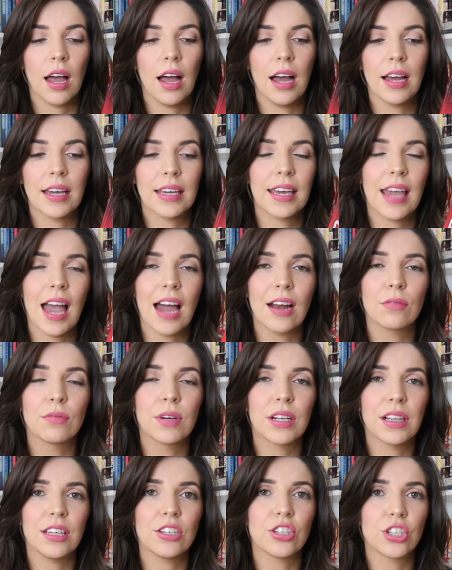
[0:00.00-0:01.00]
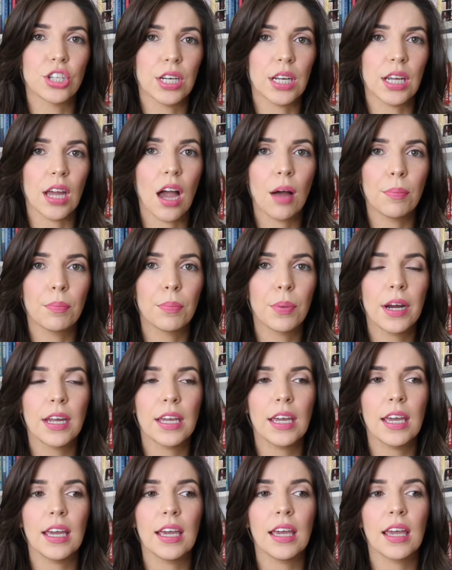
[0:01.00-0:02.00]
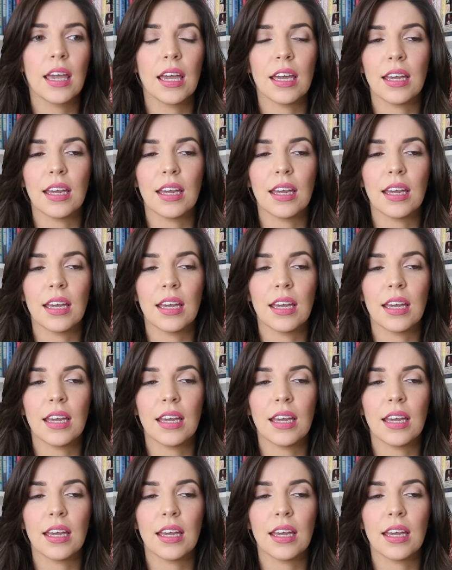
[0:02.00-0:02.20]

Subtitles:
he had a really shitty upbringing.